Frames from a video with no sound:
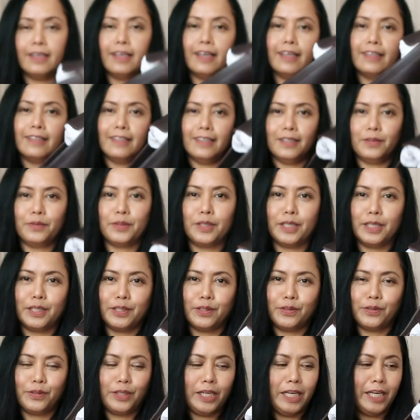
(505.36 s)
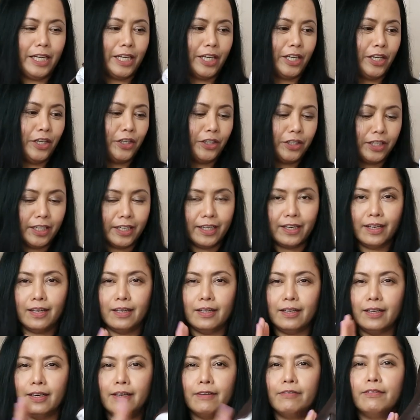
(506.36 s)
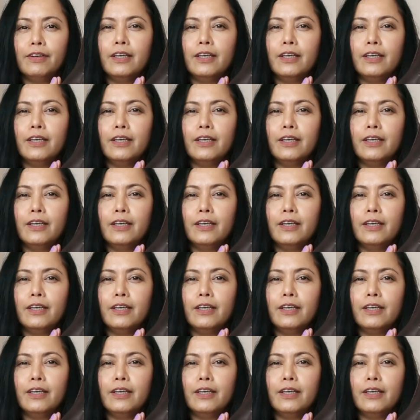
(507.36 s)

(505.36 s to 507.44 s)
Yeah, this one is really cute and I love